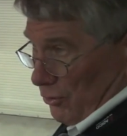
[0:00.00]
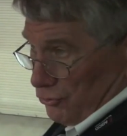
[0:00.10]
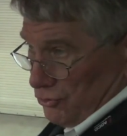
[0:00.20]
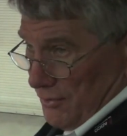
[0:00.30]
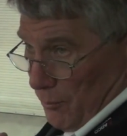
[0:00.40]
you'll
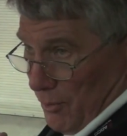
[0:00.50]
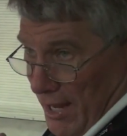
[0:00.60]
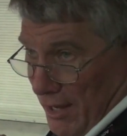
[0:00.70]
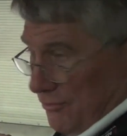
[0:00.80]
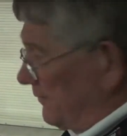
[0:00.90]
see that we
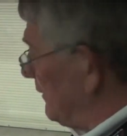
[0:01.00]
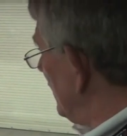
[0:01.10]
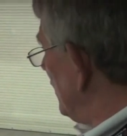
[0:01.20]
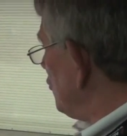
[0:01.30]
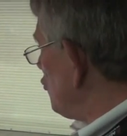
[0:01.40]
have
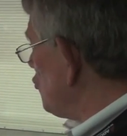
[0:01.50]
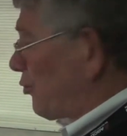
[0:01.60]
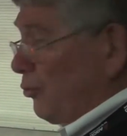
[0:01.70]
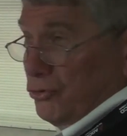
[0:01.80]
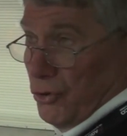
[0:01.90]
two cruise